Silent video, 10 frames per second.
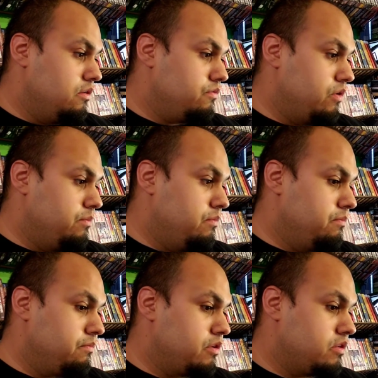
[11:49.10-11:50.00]

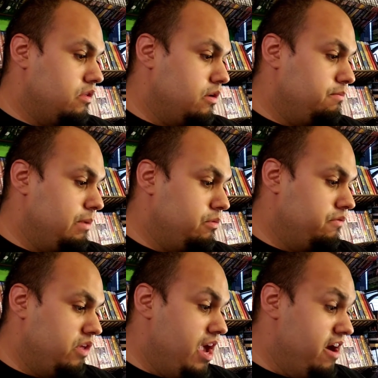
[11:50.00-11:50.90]
from people of
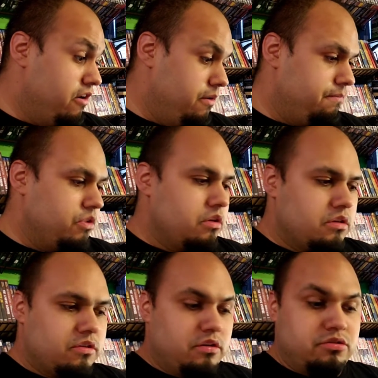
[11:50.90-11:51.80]
the era.
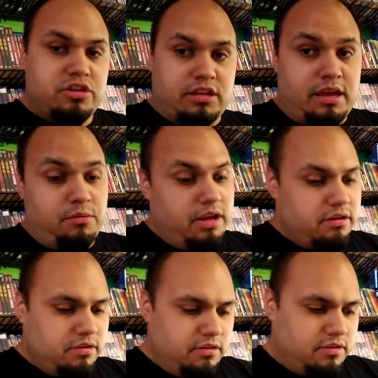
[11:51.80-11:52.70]
So check that one
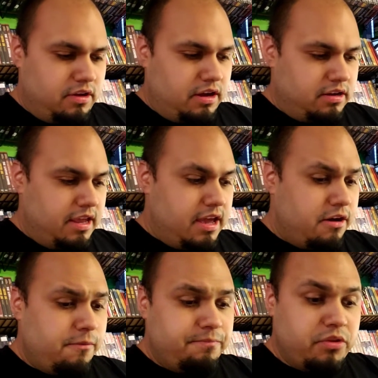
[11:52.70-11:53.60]
out, in stock
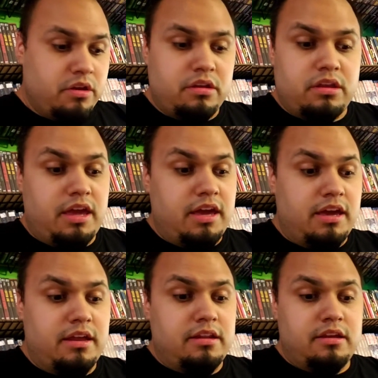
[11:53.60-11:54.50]
now.
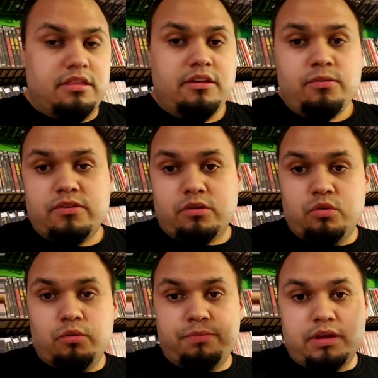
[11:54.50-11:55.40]
And this was a
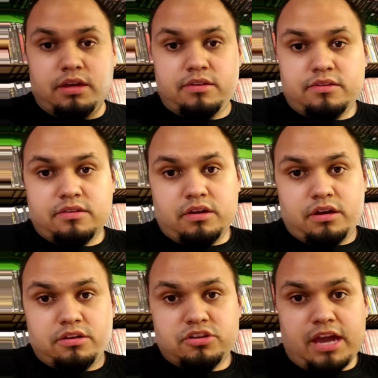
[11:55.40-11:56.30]
cool piece,
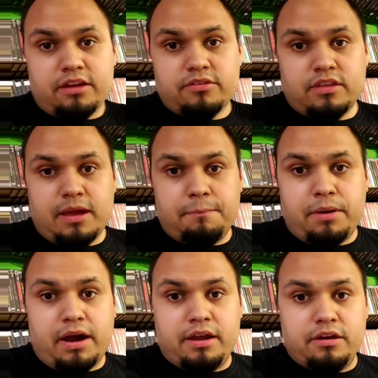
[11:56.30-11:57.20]
Shadows of the
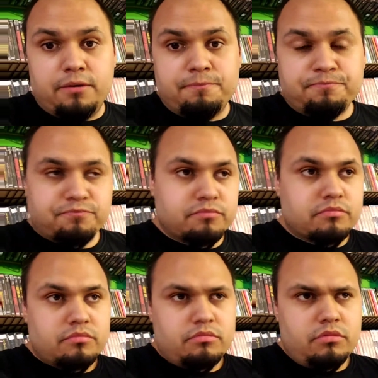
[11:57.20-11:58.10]
Empire.
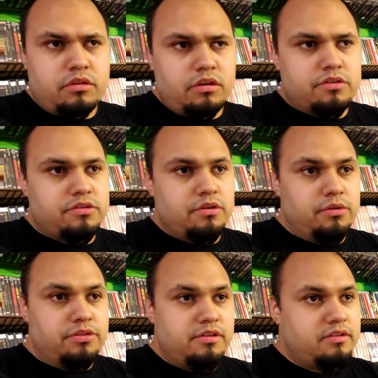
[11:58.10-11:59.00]
So
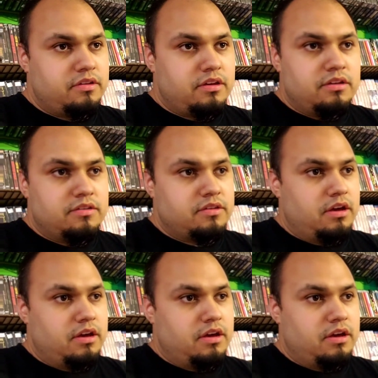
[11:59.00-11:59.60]
this is,